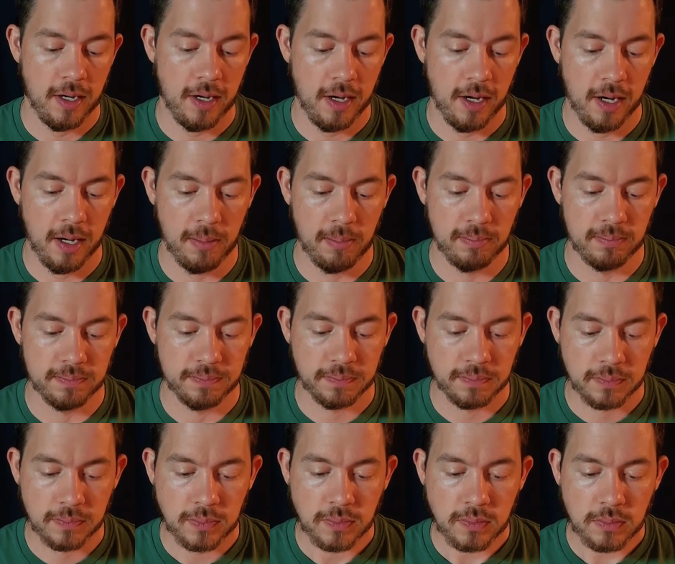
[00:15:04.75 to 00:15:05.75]

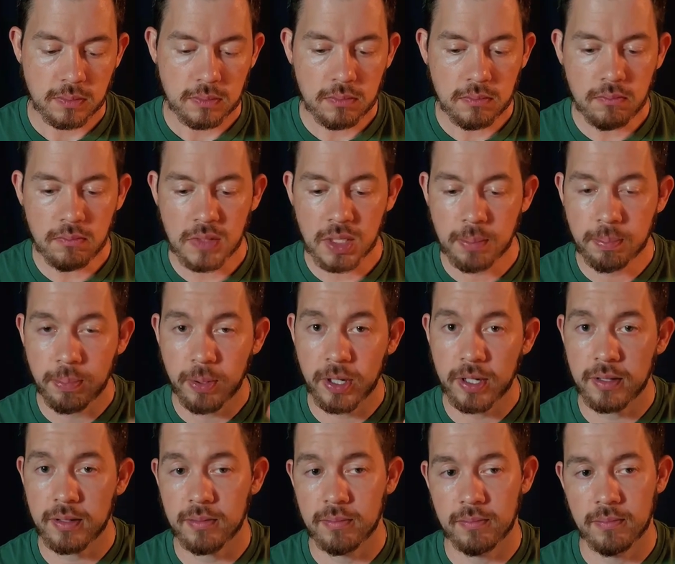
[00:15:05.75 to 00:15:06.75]

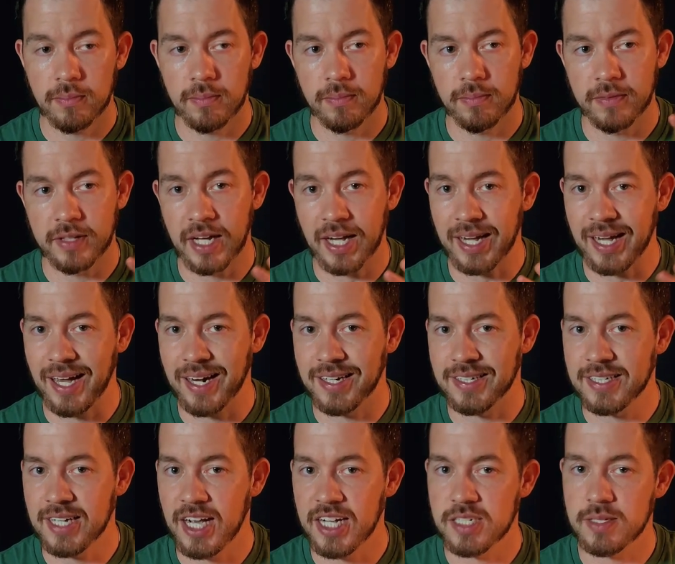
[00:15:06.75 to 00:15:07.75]
But that kind of
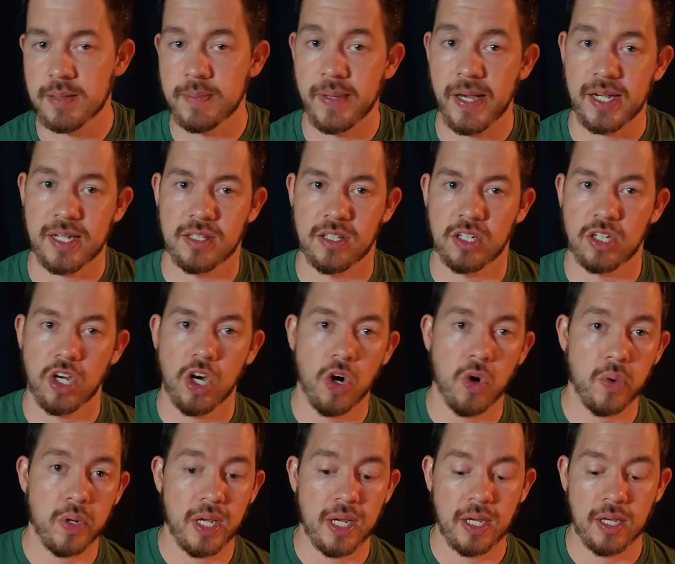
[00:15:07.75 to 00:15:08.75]
ties me back into
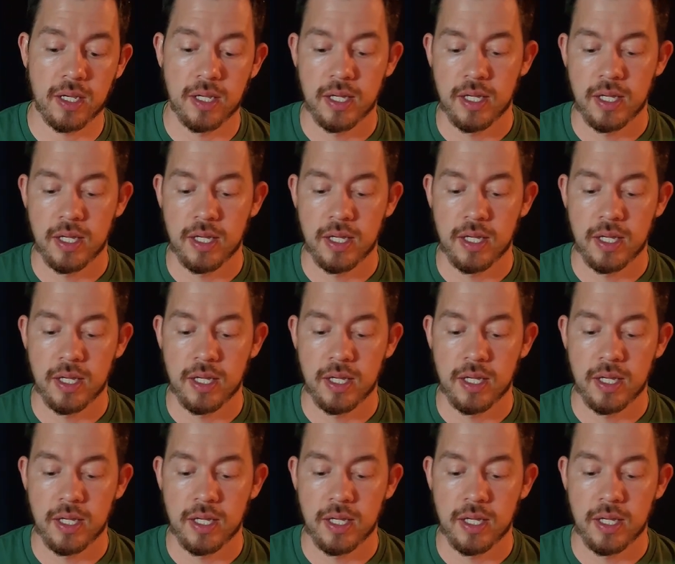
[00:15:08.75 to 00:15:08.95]
coding.